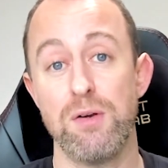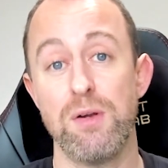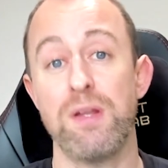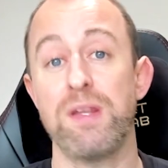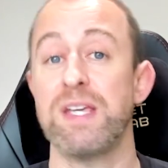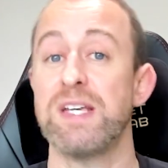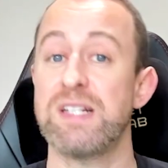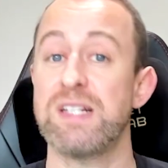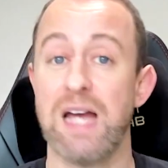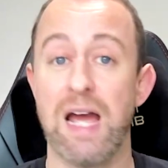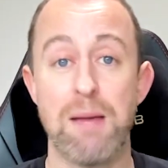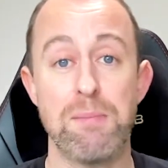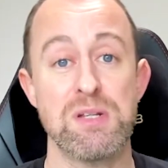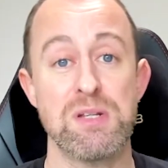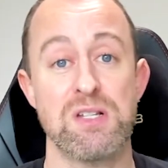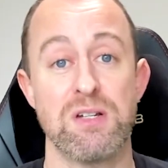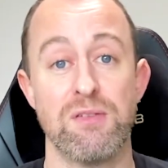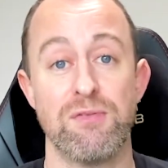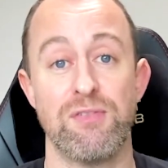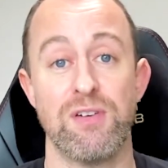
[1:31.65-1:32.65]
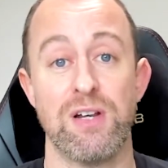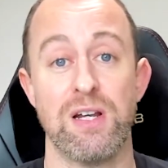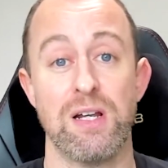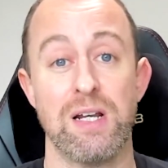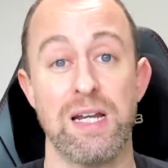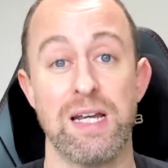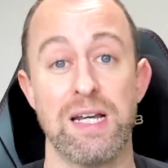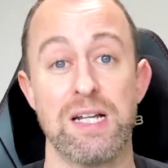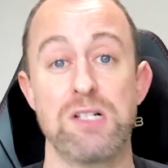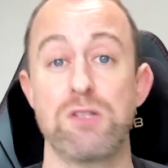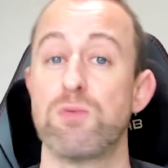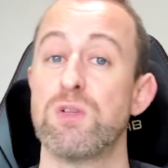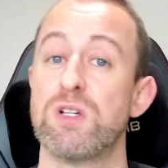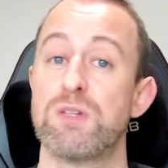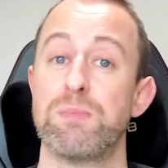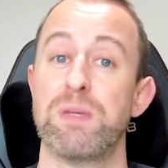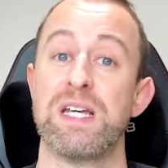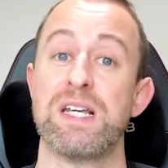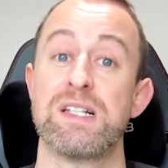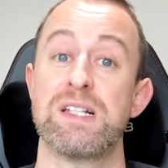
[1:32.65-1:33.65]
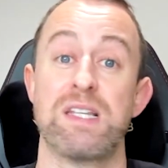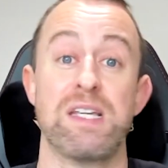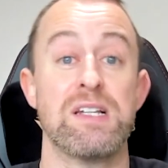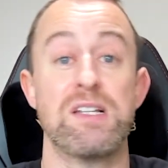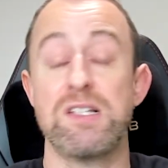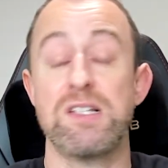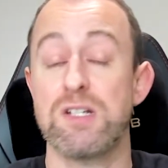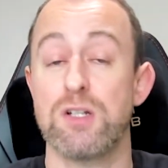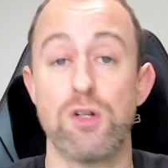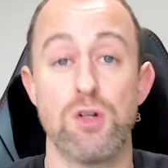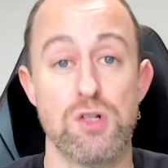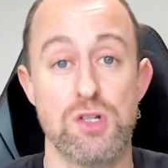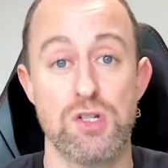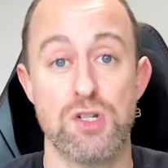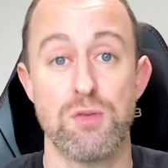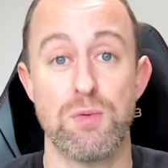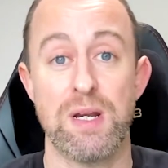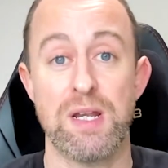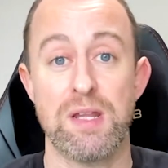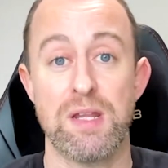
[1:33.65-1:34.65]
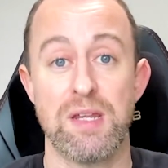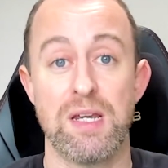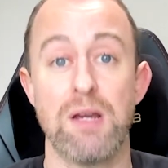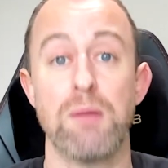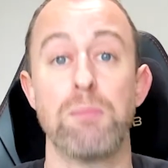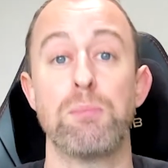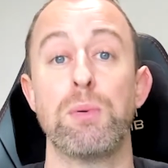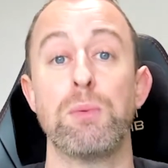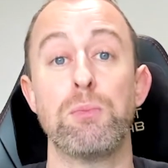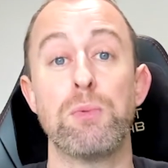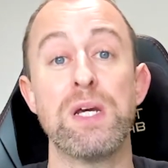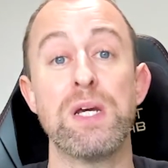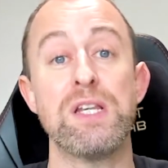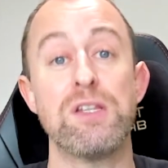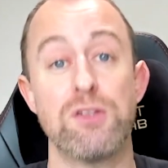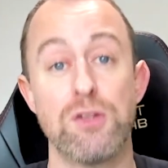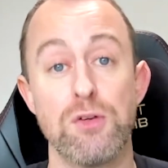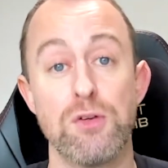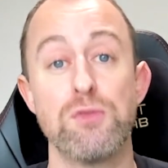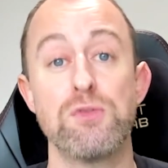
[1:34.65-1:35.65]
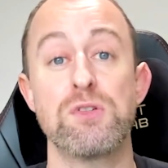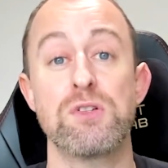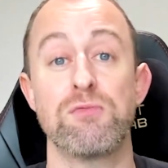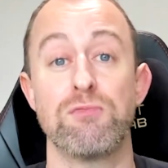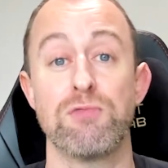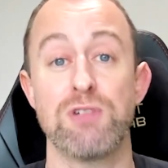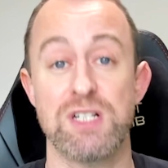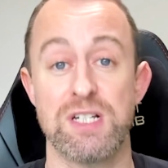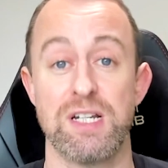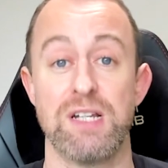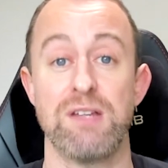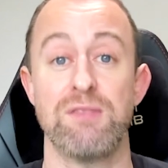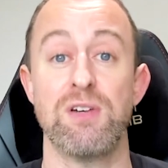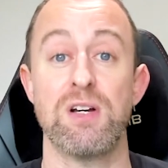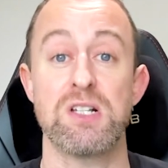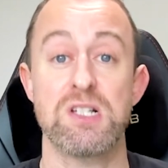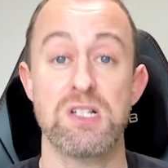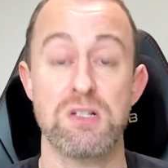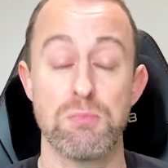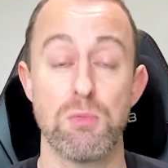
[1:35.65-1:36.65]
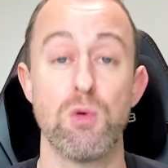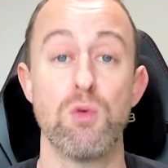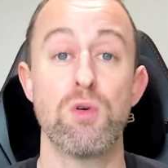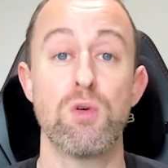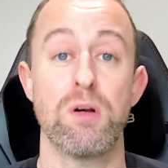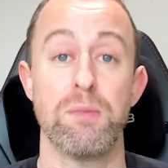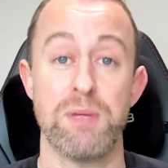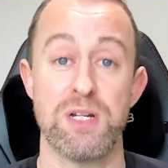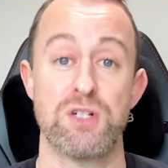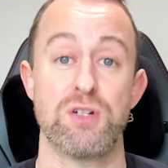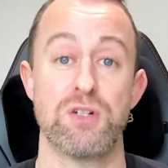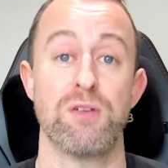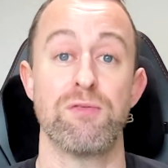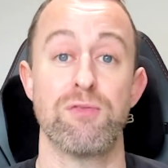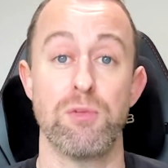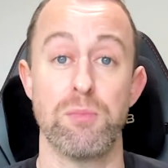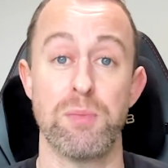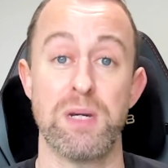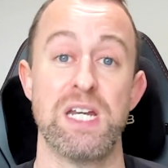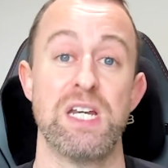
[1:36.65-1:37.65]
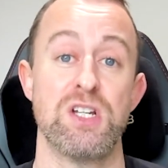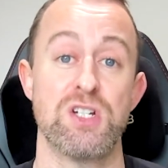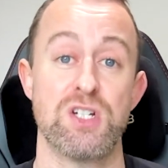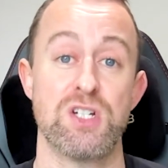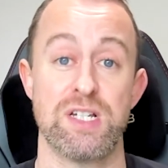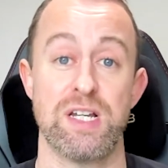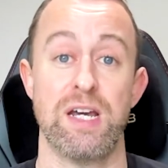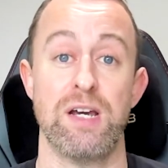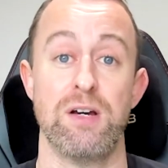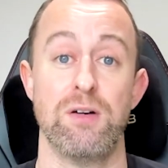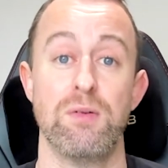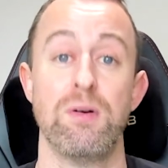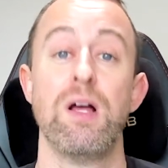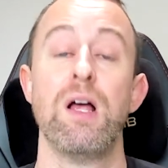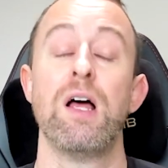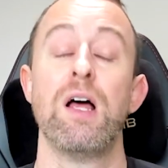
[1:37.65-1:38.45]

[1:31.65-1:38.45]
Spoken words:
These are Amazon affiliate links, which means that it doesn't cost you anything, but we do receive a small commission from each sale.